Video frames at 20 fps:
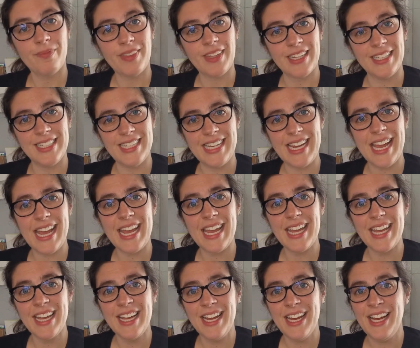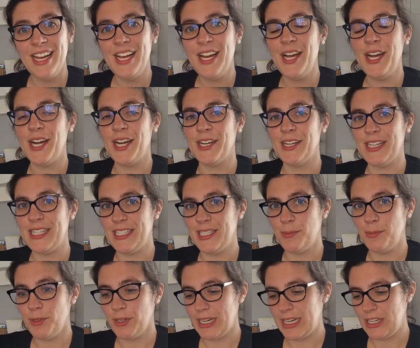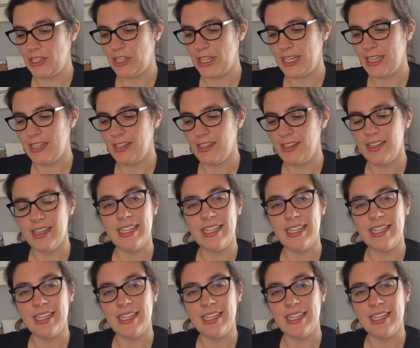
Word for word: Today, our inspiration